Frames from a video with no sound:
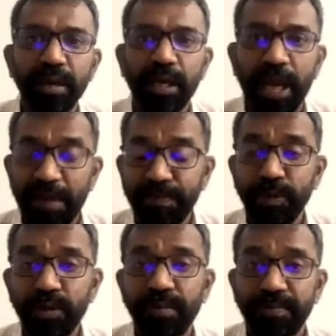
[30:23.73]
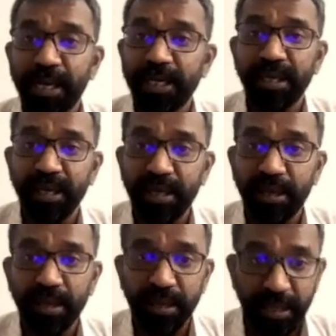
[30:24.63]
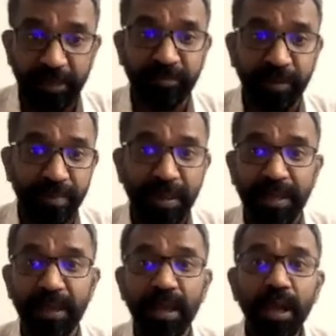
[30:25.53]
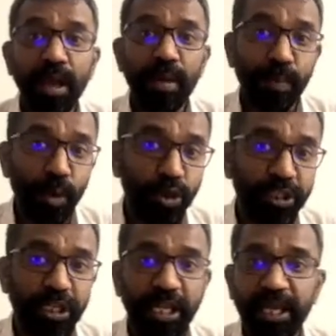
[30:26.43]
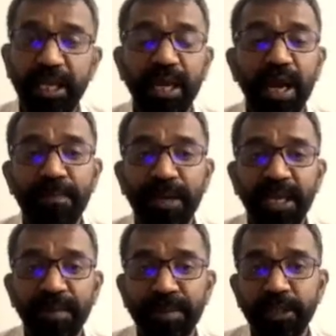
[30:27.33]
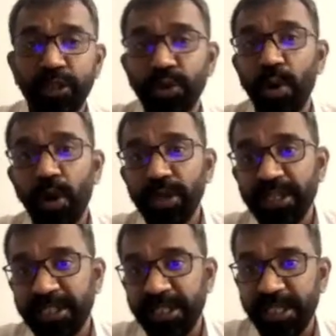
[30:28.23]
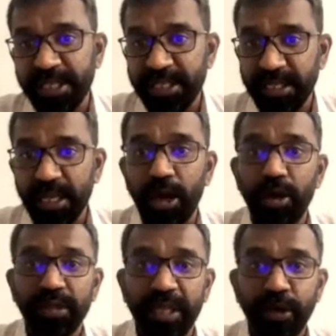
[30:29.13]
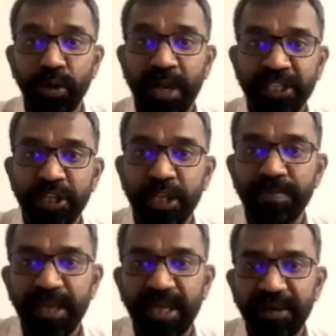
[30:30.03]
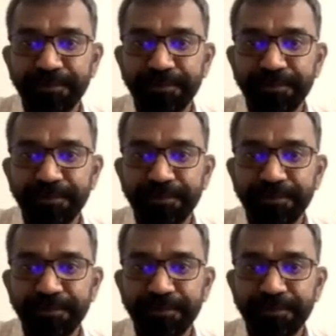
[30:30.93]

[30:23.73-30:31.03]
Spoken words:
Kanpur, but it will be mostly applicable to all the cities along the Indo-Gangetic Plain.